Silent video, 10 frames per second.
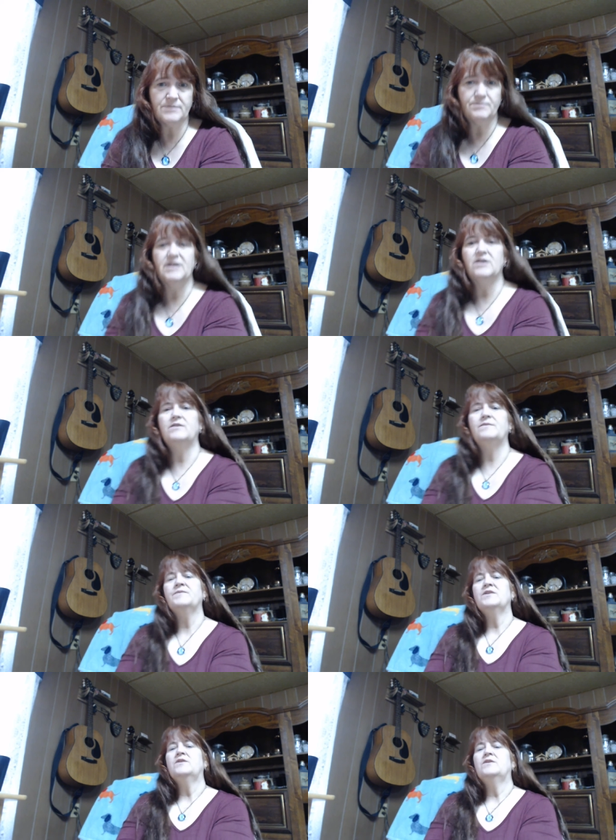meal.
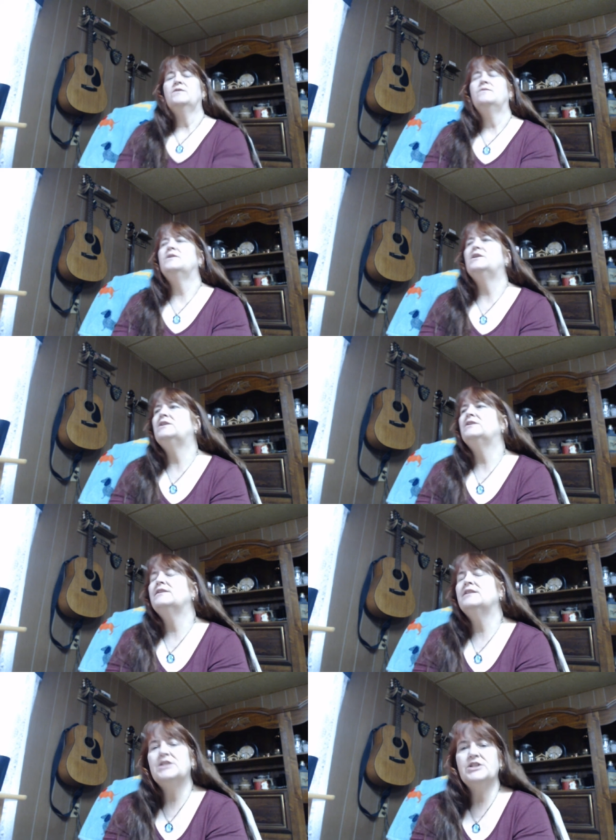Well,
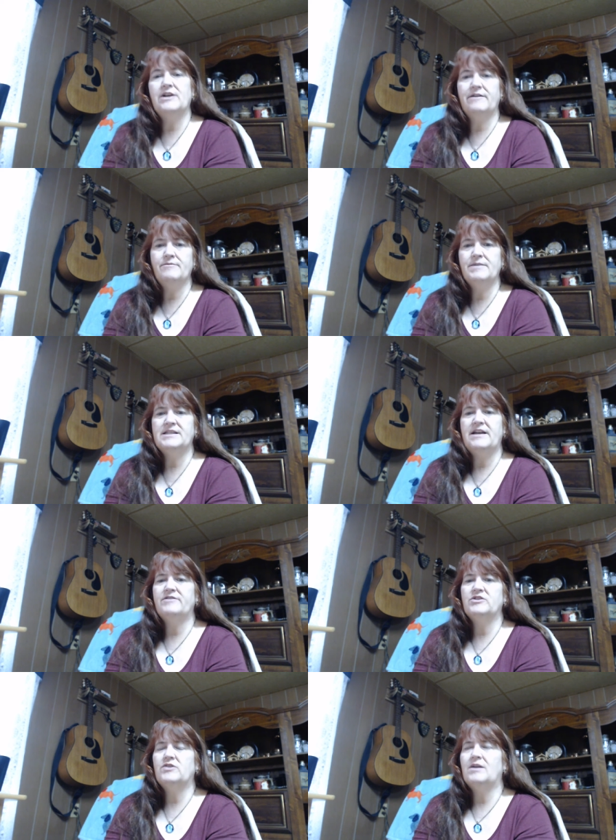this year, everybody's
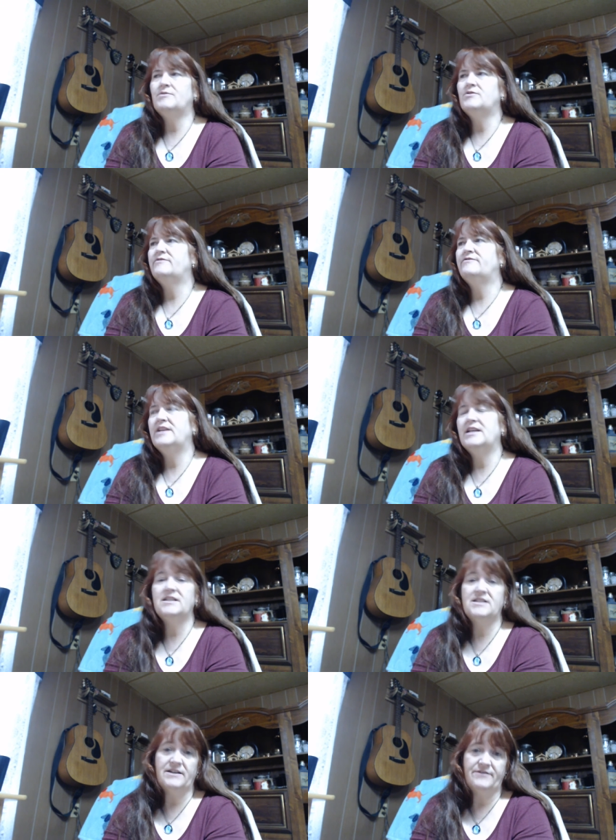having trouble fitting
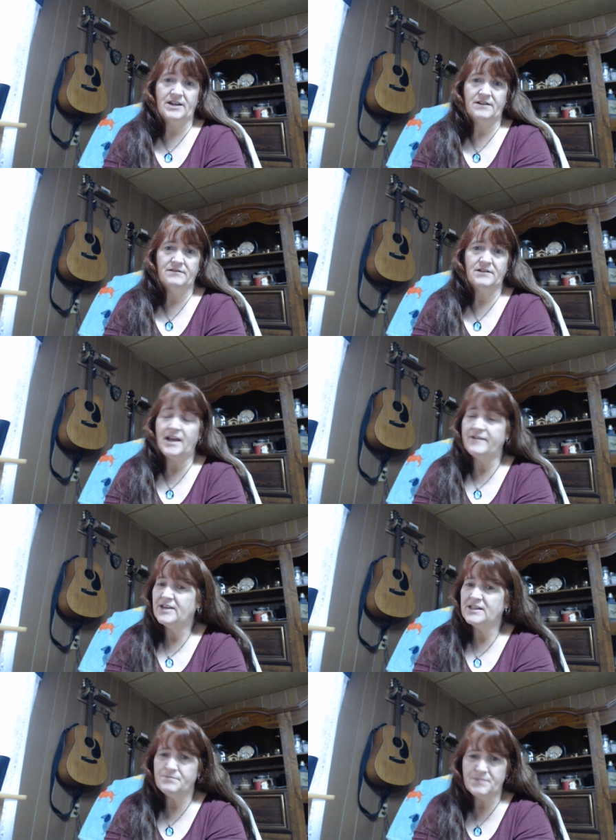stuff in. Life
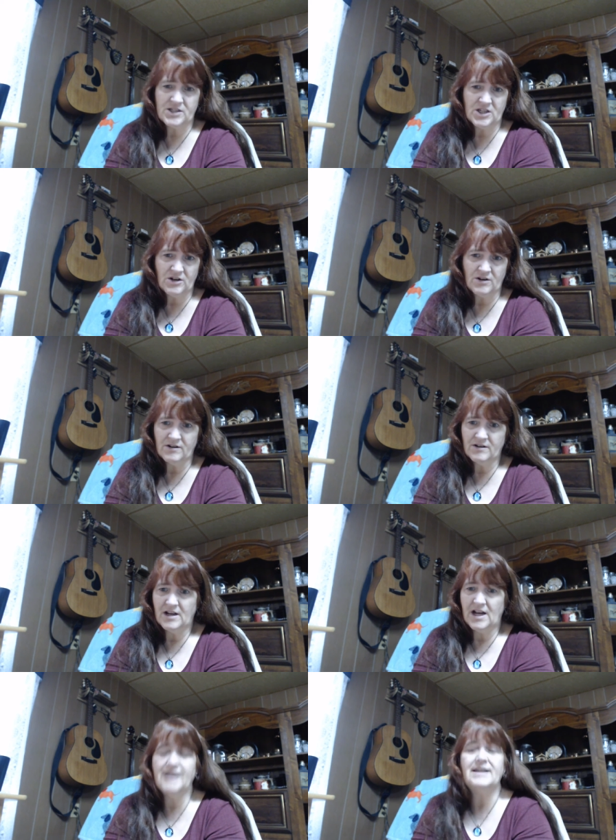gets busier.
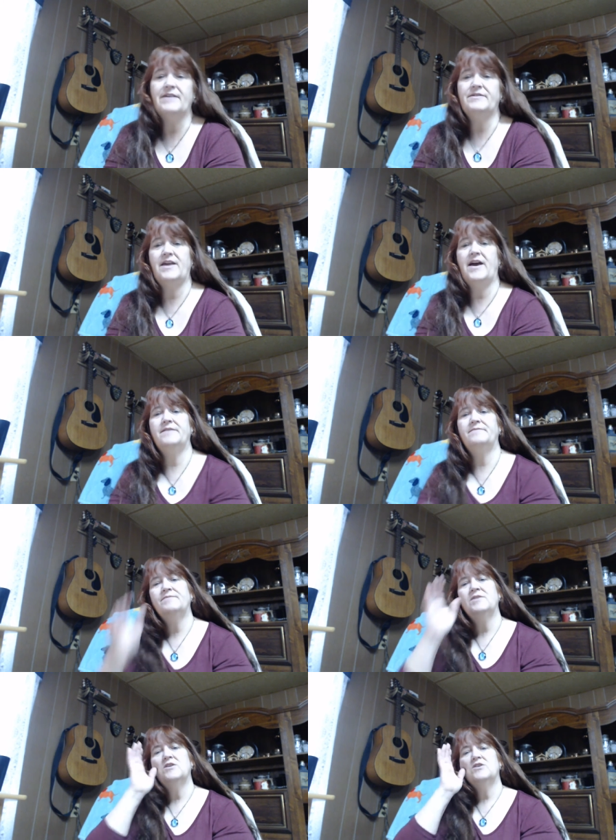I get that.
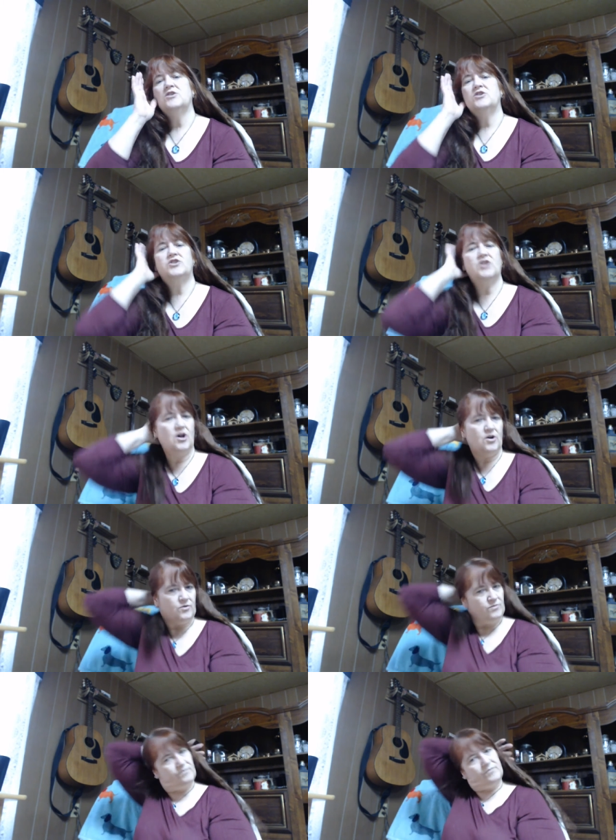
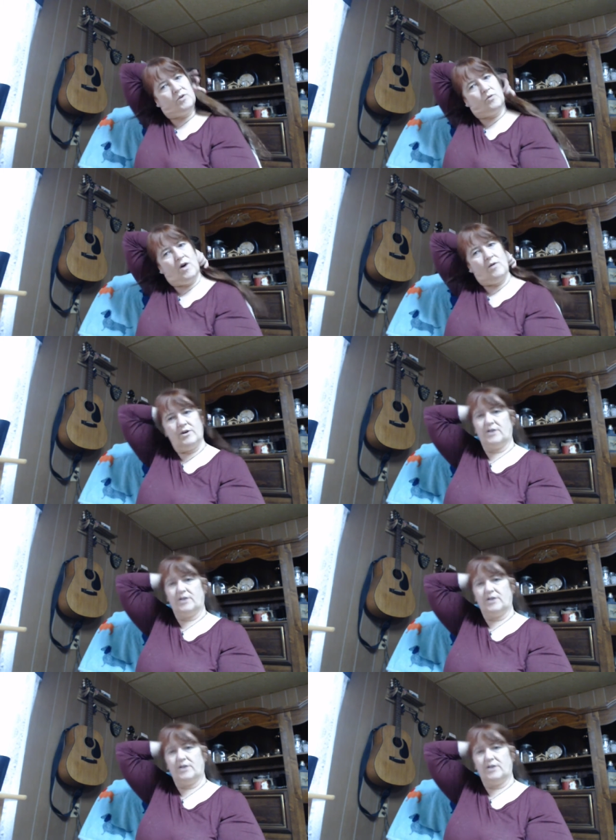So what we're